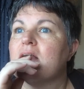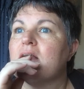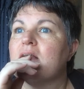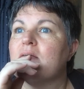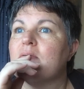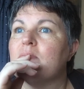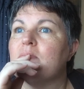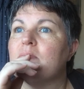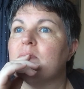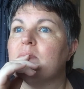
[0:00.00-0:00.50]

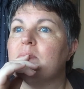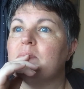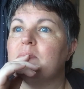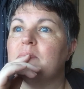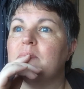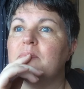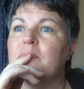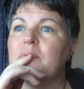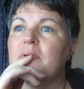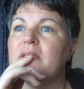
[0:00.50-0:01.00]

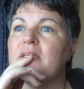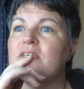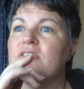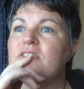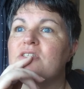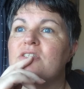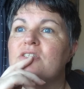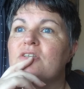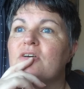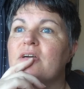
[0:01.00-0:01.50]
But there's
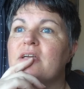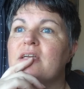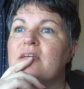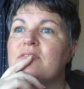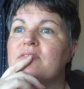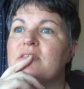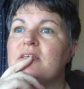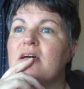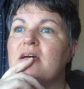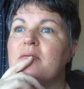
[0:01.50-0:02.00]
just not
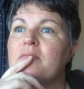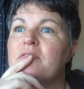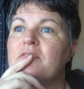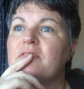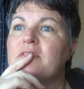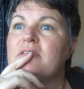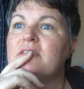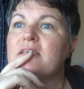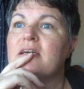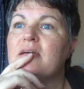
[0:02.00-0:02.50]
enough time of
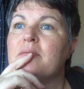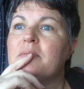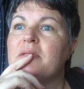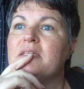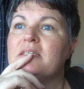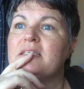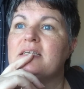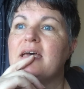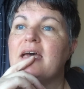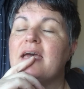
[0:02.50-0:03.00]
time in
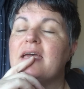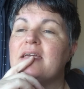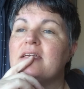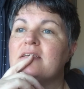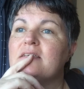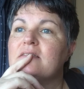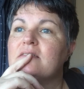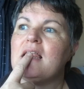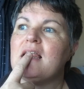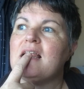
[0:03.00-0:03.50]
the
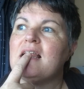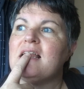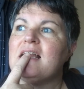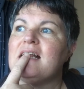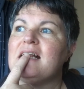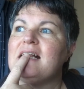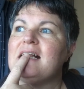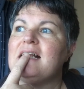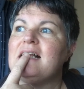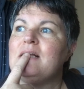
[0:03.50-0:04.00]
day.
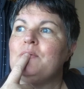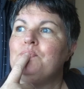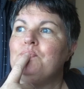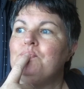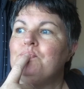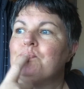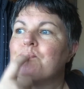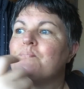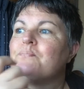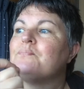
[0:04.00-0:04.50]

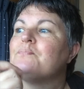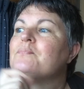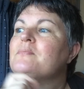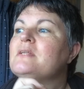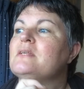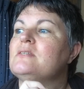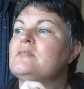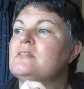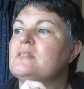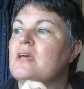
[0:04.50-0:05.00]
Um,
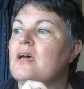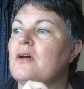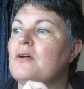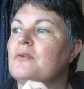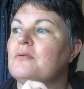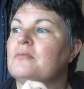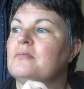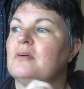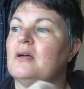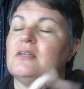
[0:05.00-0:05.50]

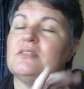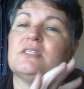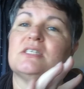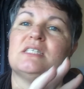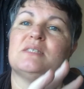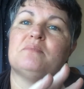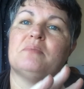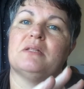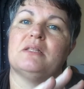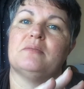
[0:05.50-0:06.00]
so I'll
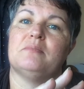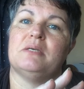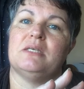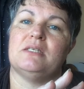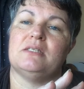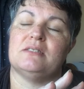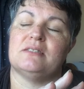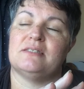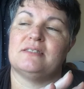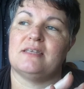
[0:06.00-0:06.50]
just spill the
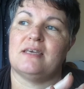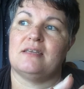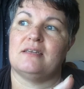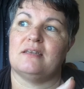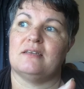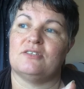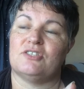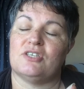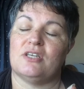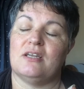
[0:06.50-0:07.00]
beans
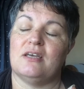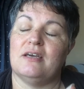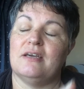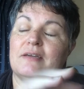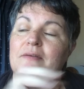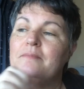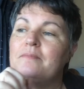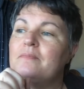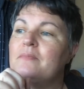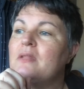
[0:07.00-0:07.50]
then, shall
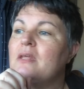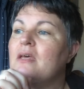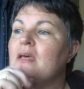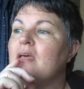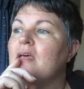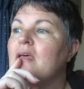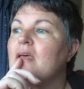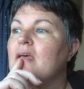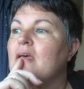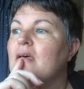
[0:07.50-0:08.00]
I?
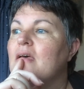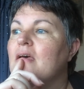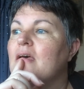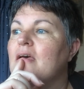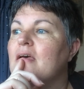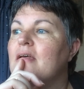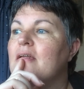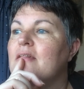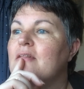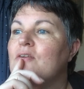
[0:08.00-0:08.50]

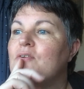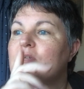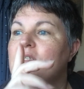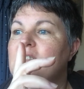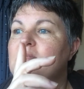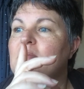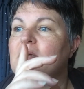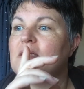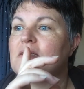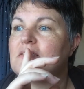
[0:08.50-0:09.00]

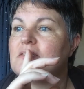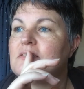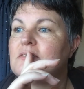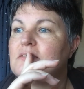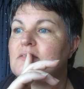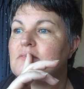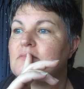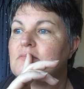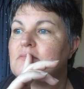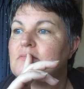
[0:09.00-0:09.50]
Christmas.